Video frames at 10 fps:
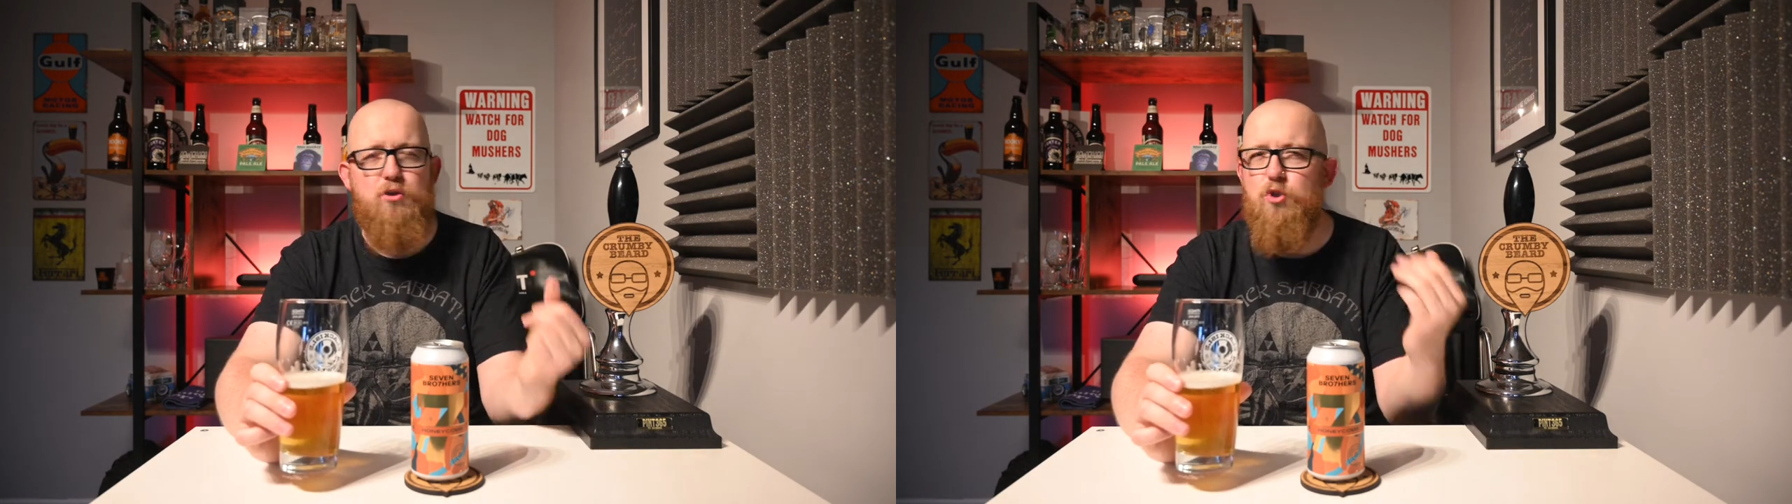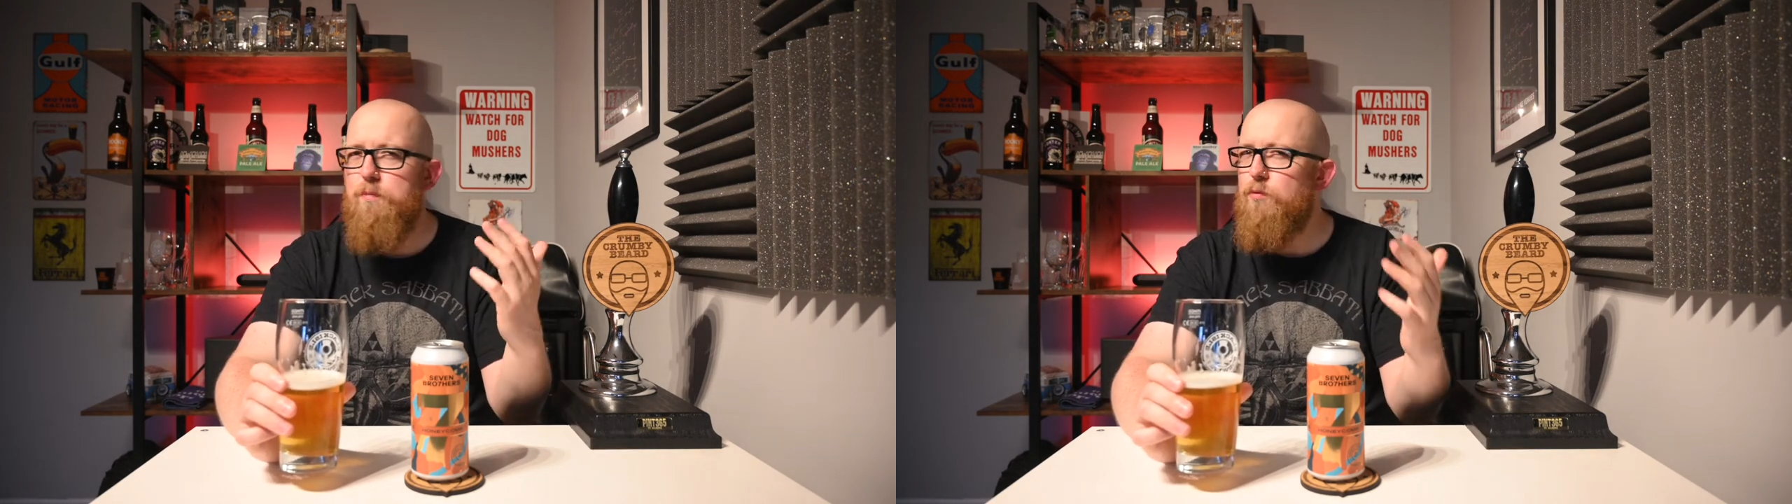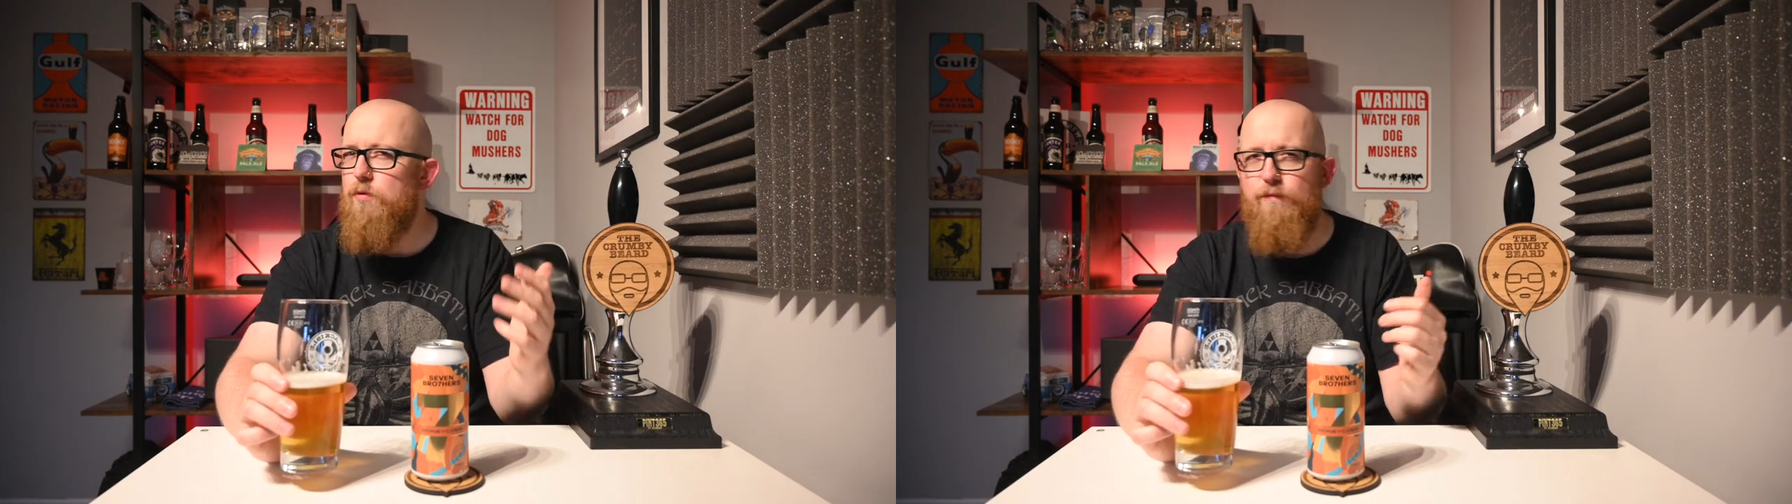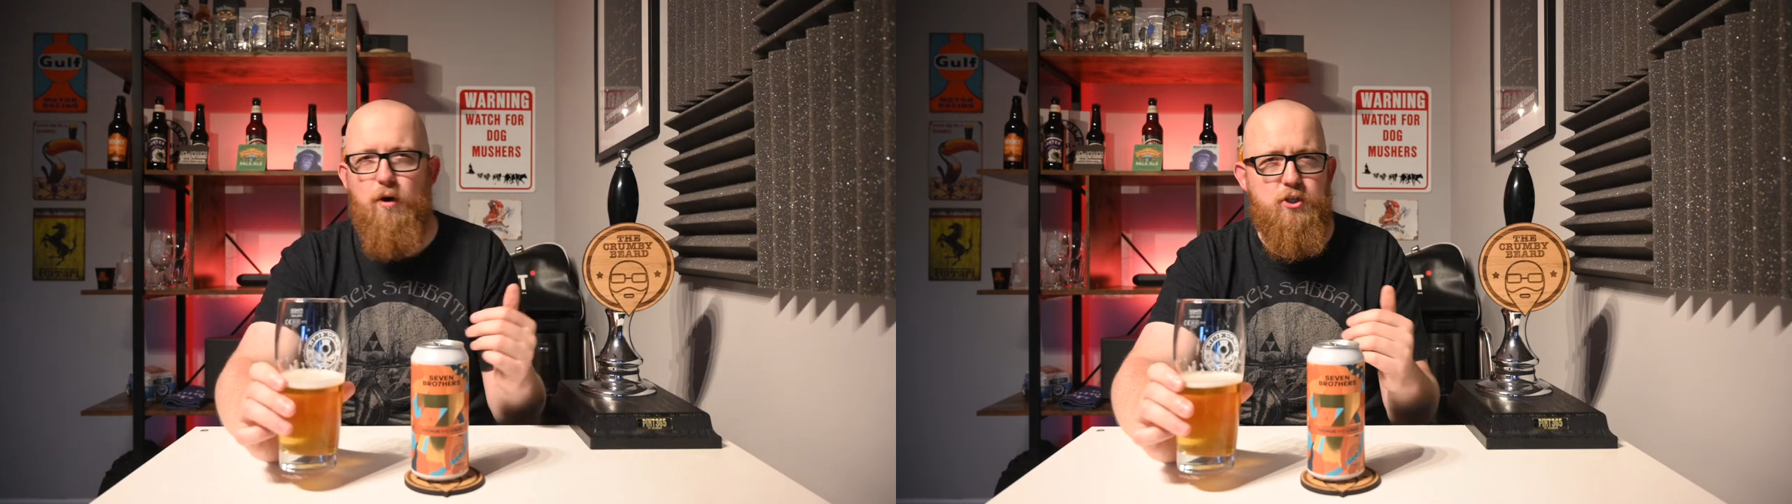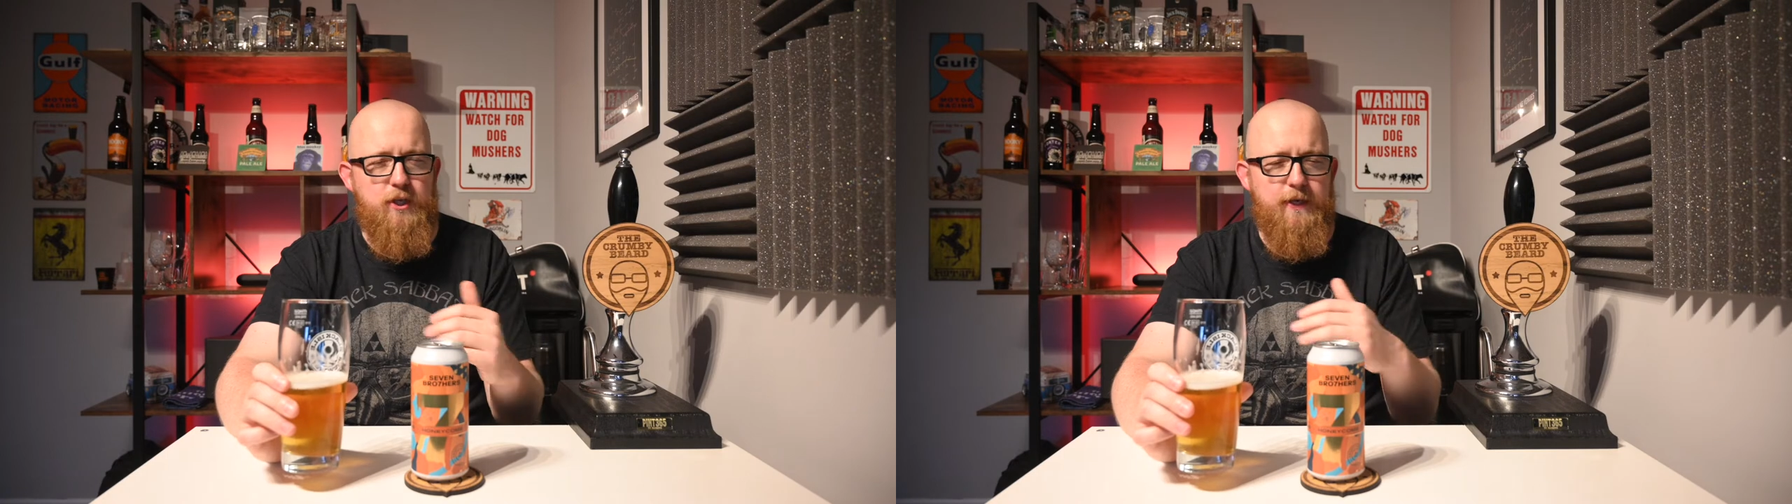Super
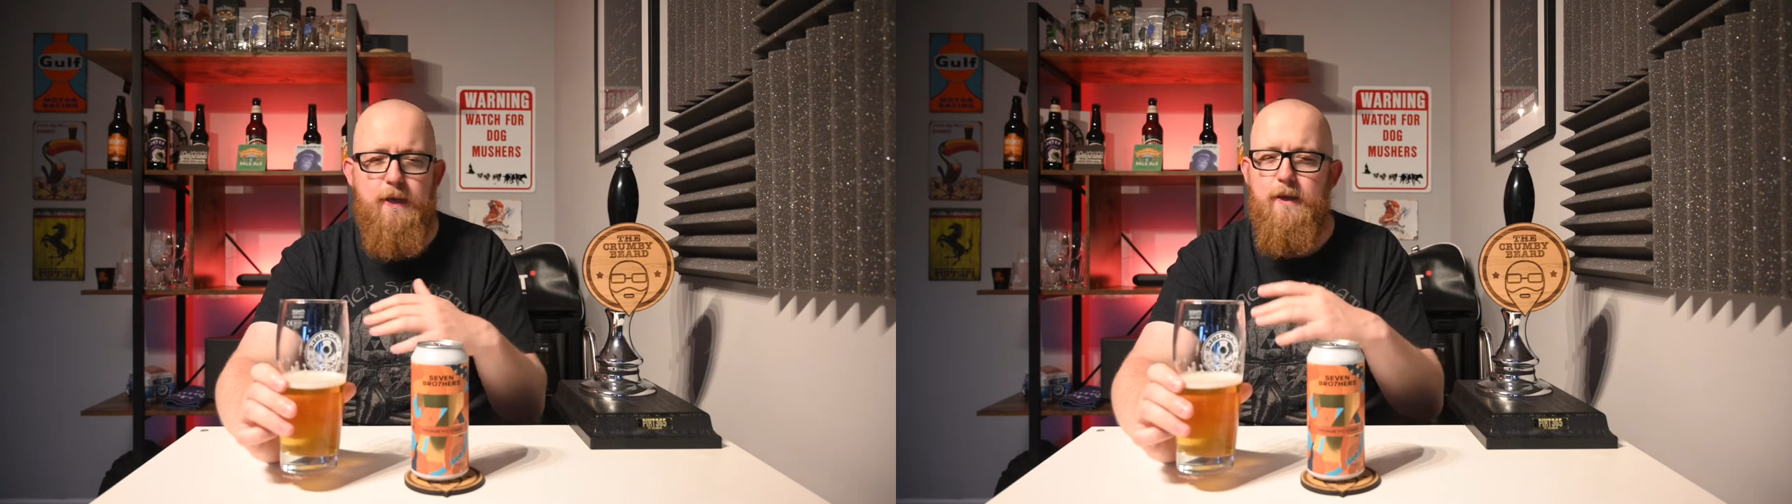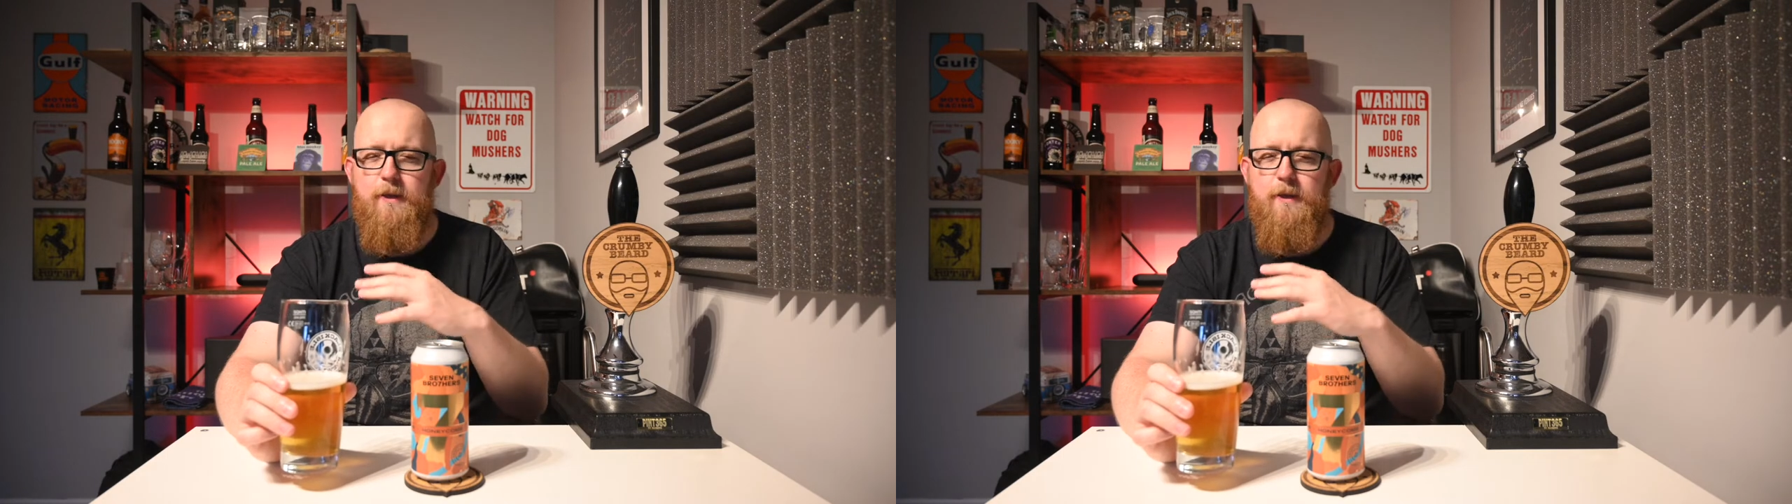refreshing.